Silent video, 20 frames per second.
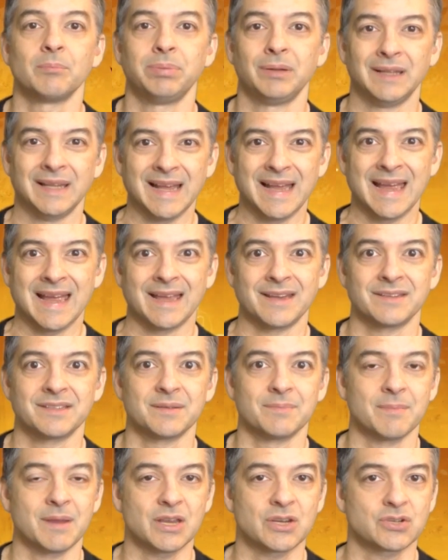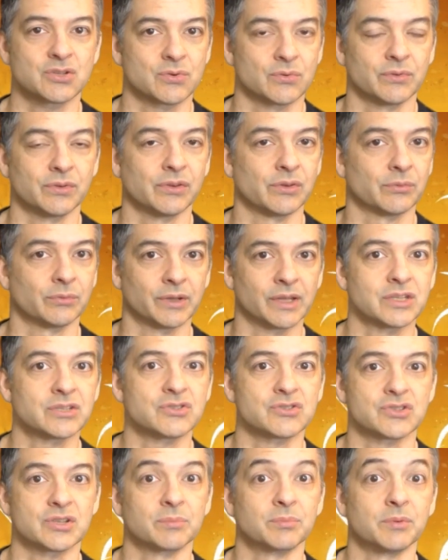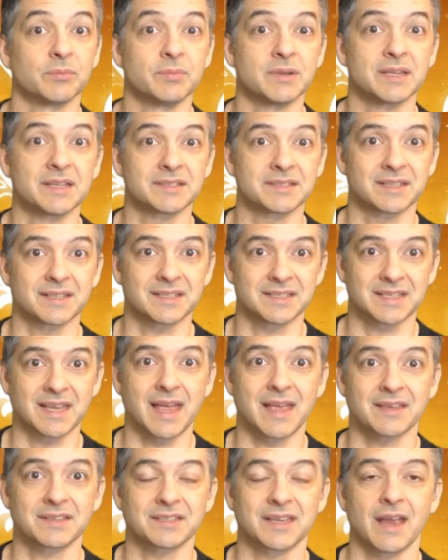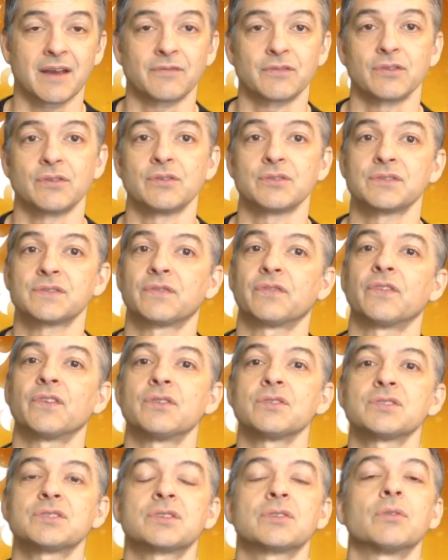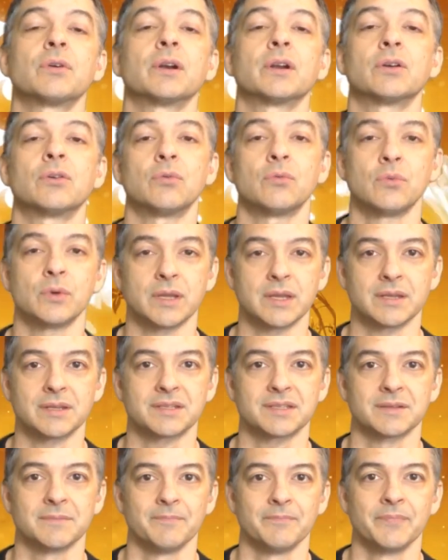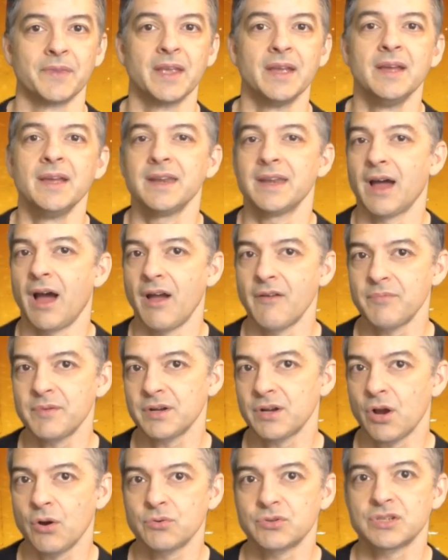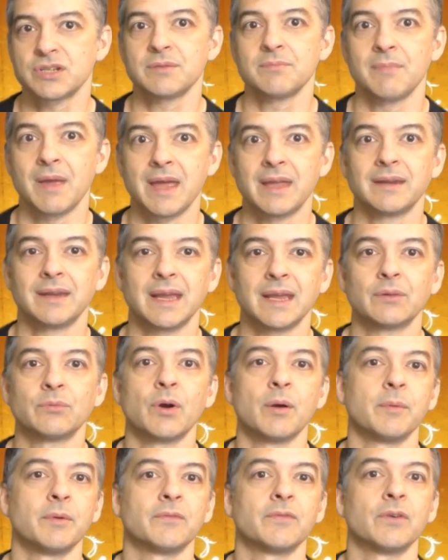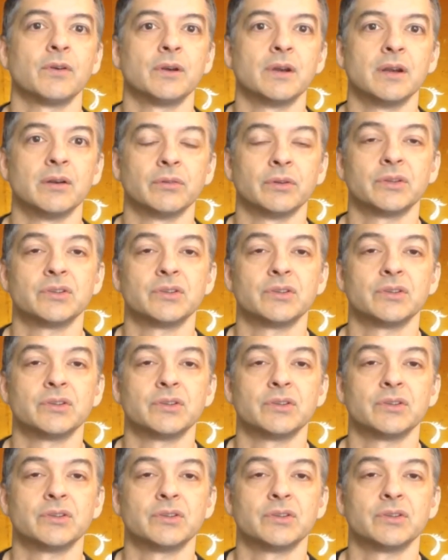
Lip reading: plan to make sure that the relationship would be a success after those first critical weeks. Now, I've been coaching men and women for nearly